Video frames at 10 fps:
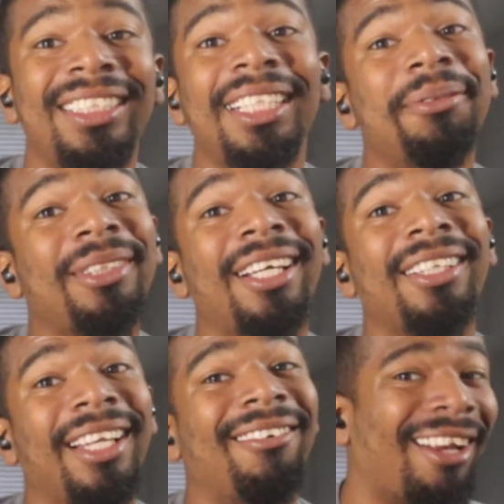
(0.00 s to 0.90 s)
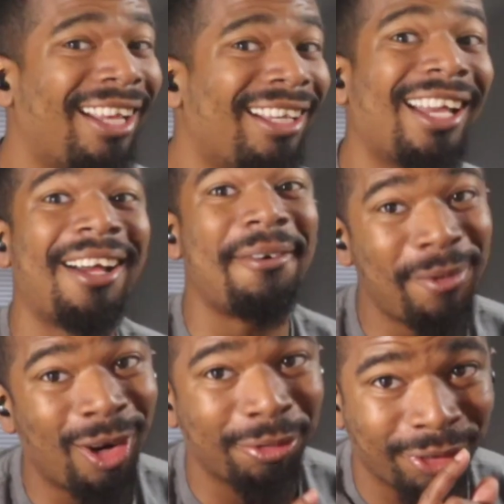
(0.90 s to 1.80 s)
seems like they, they got
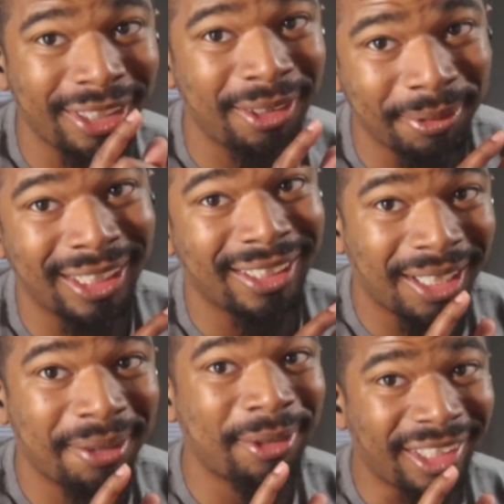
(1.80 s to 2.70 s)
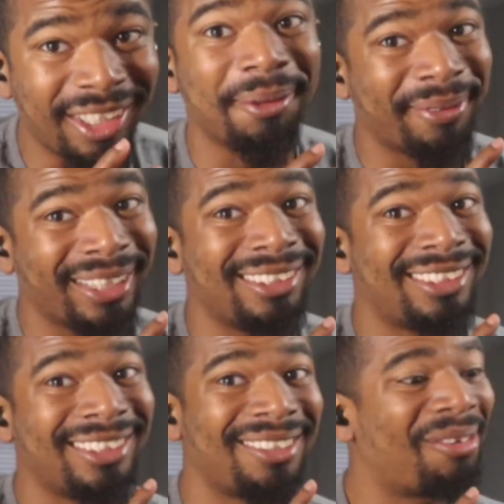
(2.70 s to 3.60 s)
more freedom in a couple other
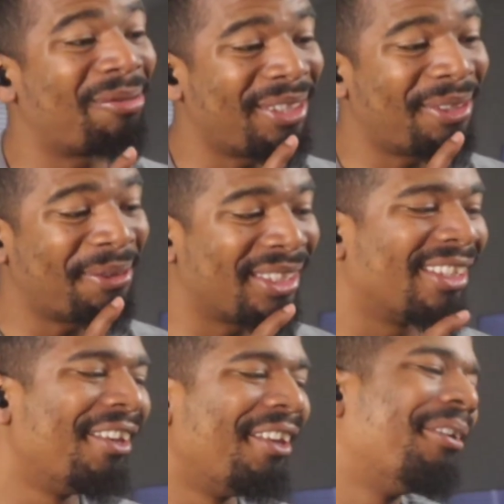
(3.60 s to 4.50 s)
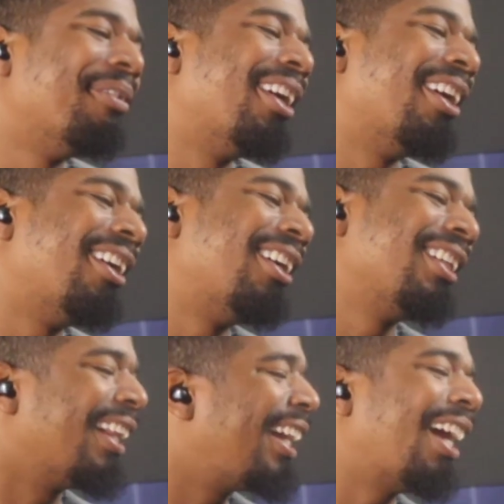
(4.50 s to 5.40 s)
places. You feel me? But uh,
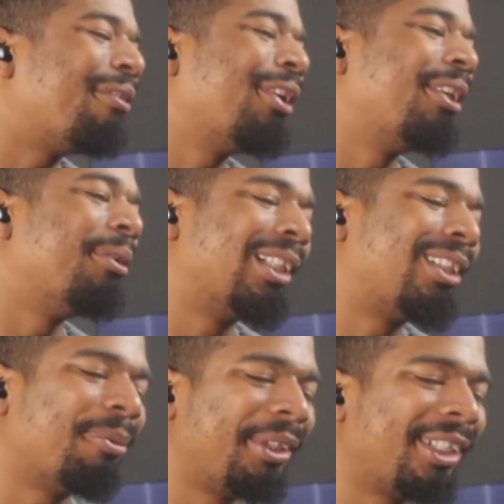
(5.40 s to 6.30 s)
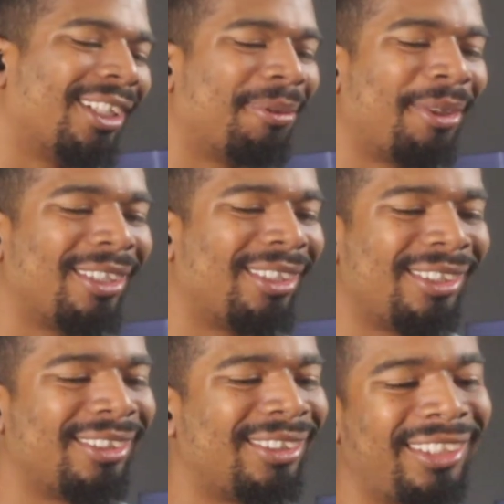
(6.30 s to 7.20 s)
yeah, they have freedom in so many other
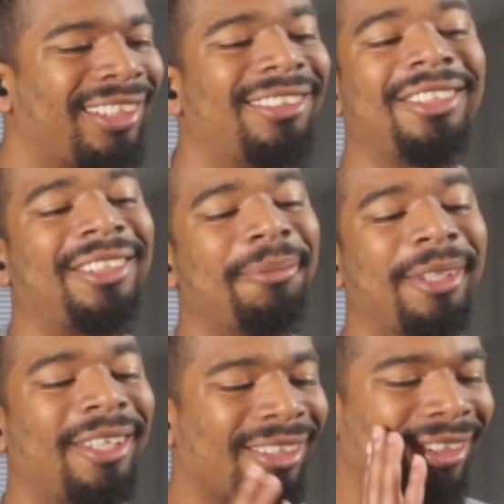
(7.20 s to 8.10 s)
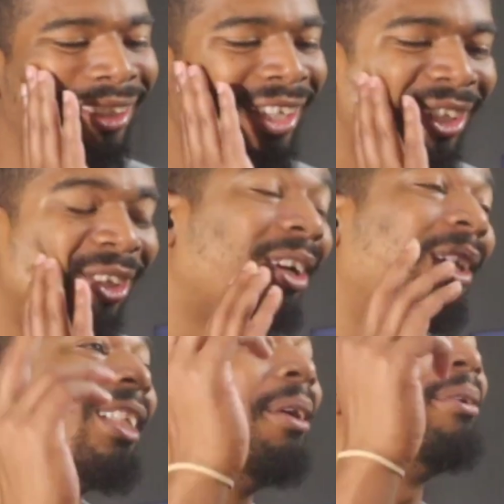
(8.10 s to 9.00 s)
places than just America. No, no, I'm saying,